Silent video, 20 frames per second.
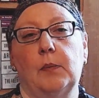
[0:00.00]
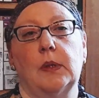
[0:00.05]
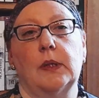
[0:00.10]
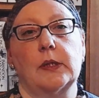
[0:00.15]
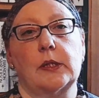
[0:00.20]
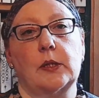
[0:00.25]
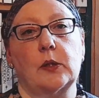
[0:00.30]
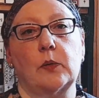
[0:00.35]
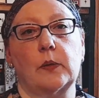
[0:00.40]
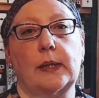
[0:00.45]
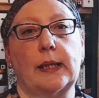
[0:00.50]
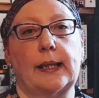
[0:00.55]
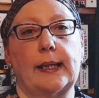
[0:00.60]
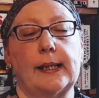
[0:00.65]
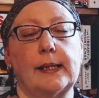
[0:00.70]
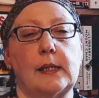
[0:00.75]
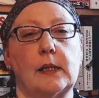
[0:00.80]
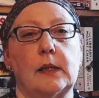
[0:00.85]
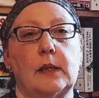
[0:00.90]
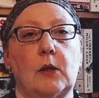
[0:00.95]
So there
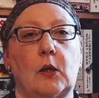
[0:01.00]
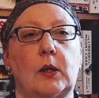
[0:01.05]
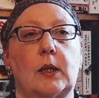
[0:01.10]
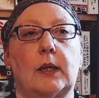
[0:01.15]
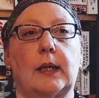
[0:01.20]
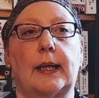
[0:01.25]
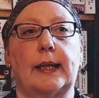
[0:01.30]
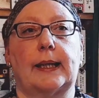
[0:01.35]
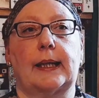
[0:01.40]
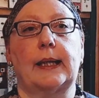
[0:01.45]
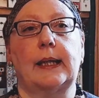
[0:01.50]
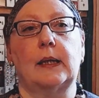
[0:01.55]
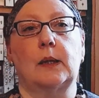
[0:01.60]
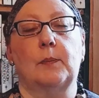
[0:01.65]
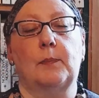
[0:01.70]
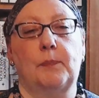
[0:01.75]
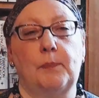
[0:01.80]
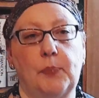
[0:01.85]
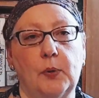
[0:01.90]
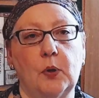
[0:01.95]
is not like in
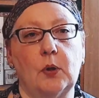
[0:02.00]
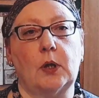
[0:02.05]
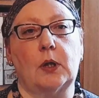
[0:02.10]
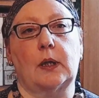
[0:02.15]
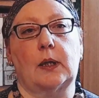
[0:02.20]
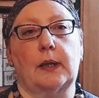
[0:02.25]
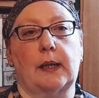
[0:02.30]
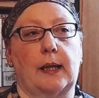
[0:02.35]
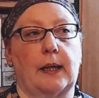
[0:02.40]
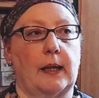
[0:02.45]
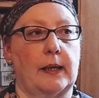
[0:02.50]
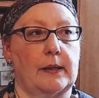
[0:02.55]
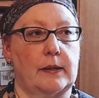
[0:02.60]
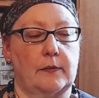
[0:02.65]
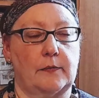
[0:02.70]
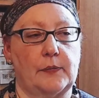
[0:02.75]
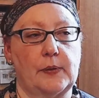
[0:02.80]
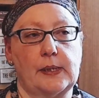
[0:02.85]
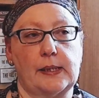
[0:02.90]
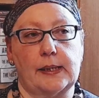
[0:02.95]
a book, either
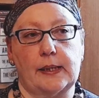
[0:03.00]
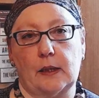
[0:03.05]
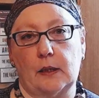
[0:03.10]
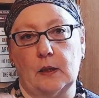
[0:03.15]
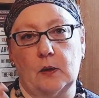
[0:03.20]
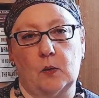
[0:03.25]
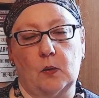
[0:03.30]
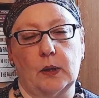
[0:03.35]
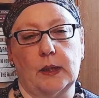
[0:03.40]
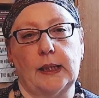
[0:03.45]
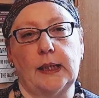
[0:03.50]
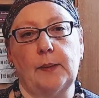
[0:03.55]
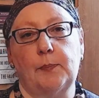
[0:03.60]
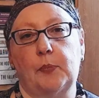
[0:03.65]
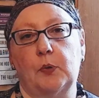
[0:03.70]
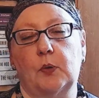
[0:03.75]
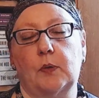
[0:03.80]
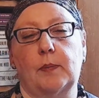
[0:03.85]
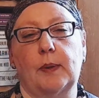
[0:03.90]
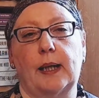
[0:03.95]
physical or
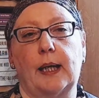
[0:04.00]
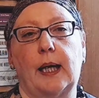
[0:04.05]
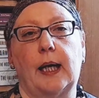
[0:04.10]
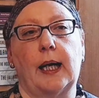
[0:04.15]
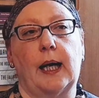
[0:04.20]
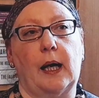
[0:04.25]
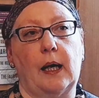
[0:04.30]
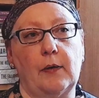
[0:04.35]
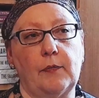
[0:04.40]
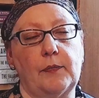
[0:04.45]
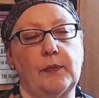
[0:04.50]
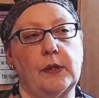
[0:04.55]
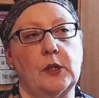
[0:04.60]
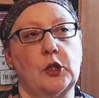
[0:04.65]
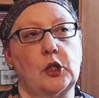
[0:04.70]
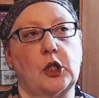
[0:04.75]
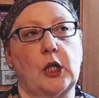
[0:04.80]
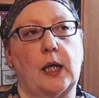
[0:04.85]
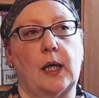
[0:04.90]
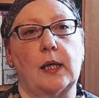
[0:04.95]
ebook, where I have the
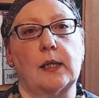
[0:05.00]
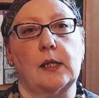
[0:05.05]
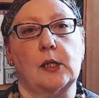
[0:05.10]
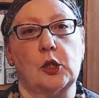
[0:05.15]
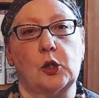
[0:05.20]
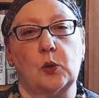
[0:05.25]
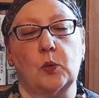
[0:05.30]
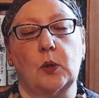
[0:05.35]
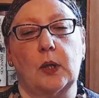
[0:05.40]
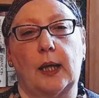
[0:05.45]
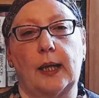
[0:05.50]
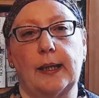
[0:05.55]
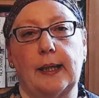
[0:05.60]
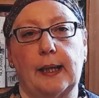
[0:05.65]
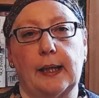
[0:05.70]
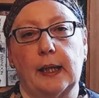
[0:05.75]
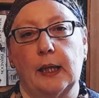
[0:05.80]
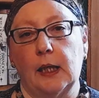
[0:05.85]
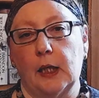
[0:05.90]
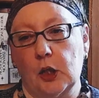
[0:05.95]
chance to kind of
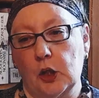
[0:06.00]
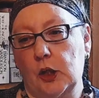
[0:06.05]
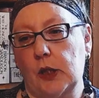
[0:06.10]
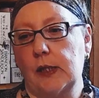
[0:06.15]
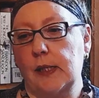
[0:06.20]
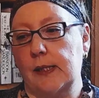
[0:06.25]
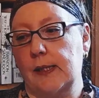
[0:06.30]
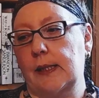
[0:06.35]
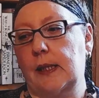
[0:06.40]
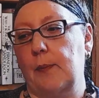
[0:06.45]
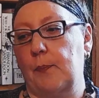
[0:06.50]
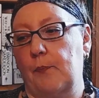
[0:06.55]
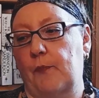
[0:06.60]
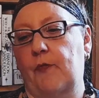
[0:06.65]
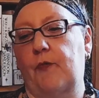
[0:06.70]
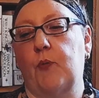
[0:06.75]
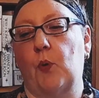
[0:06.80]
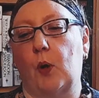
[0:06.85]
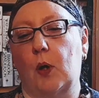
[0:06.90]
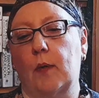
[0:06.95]
like just skip
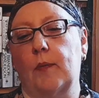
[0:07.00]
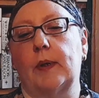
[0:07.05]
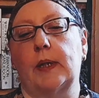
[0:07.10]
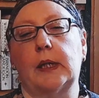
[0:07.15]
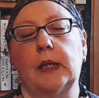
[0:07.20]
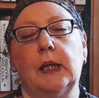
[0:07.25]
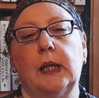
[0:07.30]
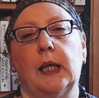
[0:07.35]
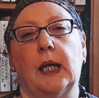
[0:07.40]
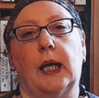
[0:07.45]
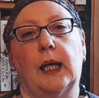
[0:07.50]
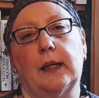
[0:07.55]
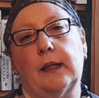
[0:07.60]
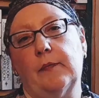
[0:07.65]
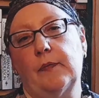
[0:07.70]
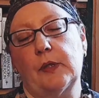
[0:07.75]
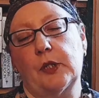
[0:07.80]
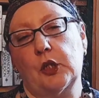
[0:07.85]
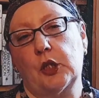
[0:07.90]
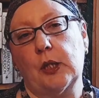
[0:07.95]
forward. And
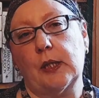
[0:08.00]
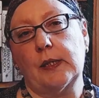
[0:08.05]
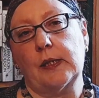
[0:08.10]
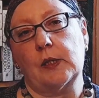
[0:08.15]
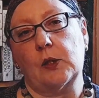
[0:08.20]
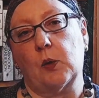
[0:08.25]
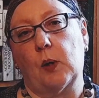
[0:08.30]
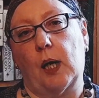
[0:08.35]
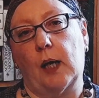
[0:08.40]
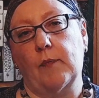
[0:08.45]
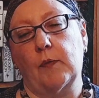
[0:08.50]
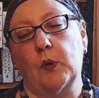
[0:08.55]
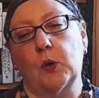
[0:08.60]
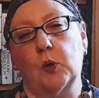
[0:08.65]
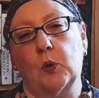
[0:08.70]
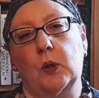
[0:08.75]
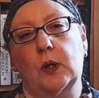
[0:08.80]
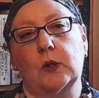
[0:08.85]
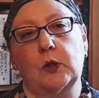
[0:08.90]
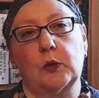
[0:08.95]
if it's just to have a
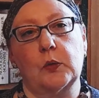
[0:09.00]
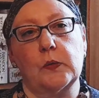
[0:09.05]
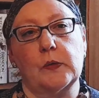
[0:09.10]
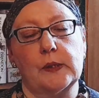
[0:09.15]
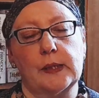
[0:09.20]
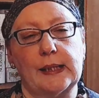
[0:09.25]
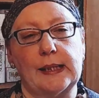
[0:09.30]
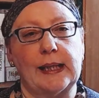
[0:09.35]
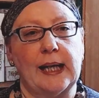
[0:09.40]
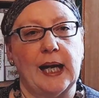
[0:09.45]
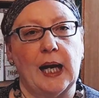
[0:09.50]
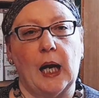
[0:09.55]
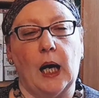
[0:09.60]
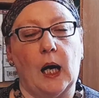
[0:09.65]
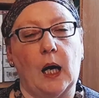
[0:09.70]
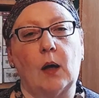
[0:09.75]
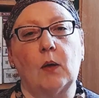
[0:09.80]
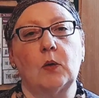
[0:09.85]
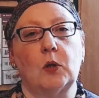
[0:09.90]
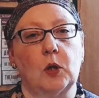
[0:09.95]
look to see
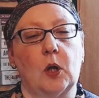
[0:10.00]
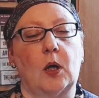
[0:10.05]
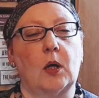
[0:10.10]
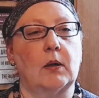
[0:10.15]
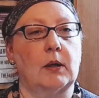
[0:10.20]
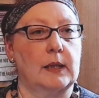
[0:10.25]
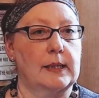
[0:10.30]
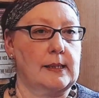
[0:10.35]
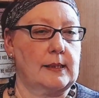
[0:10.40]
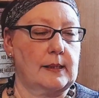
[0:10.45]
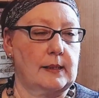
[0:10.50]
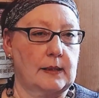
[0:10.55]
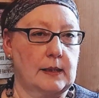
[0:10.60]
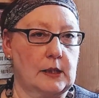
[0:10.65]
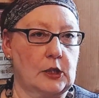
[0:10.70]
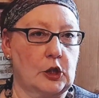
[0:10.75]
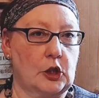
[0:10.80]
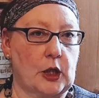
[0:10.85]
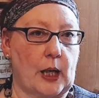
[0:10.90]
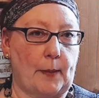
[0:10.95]
how long is
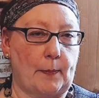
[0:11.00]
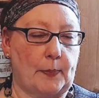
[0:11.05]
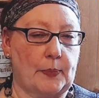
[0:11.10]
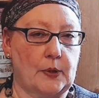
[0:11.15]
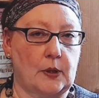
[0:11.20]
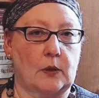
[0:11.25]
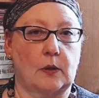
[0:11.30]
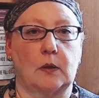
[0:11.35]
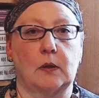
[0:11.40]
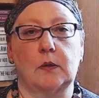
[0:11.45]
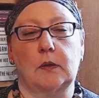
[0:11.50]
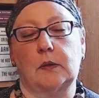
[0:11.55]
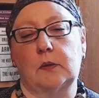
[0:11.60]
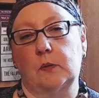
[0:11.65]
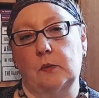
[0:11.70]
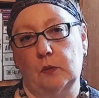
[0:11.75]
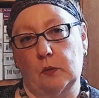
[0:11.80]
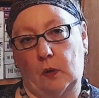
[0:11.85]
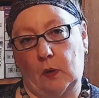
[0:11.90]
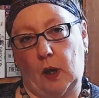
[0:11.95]
this chapter and
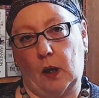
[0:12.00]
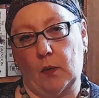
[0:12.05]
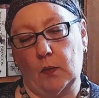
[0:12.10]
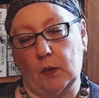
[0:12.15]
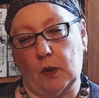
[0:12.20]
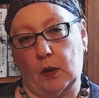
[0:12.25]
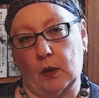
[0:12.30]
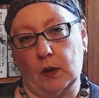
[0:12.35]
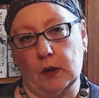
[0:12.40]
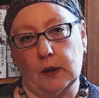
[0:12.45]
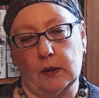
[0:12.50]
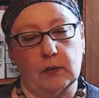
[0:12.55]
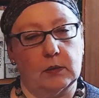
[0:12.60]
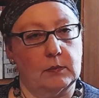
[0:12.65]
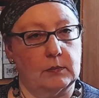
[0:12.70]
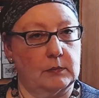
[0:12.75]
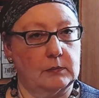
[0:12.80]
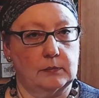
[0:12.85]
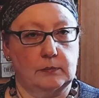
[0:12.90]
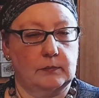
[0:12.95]
how
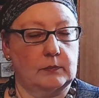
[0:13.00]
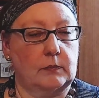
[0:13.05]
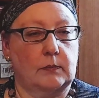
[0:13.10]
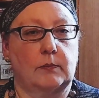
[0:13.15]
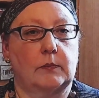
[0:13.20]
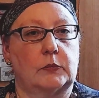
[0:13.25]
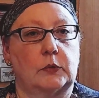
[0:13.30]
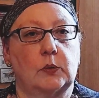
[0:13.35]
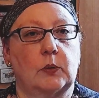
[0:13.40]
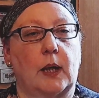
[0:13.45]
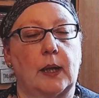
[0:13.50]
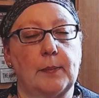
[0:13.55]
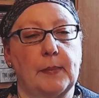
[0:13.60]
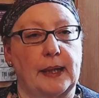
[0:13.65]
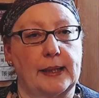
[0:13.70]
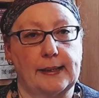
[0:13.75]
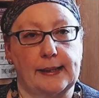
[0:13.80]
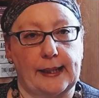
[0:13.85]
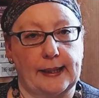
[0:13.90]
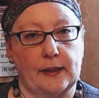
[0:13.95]
long do I
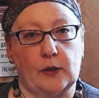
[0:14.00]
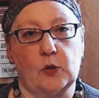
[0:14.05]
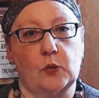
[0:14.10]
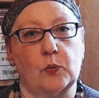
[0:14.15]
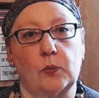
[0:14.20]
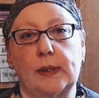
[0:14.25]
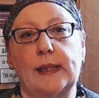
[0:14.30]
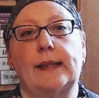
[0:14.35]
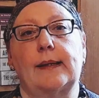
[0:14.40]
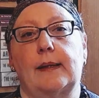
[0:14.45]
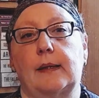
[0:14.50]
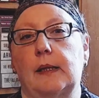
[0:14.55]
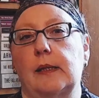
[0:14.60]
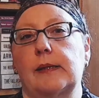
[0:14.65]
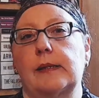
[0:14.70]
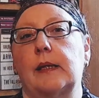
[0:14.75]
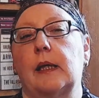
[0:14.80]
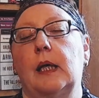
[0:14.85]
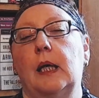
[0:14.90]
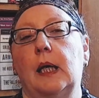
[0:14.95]
might take to read this.